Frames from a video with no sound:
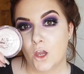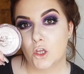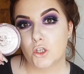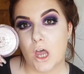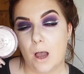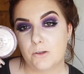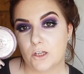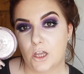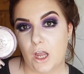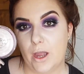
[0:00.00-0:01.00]
So I'm just
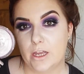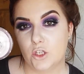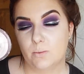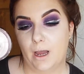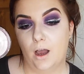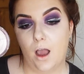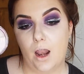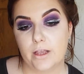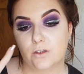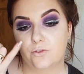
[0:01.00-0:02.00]
going to go into my
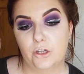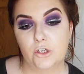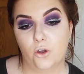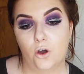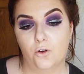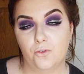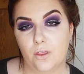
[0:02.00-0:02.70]
highlight to finish off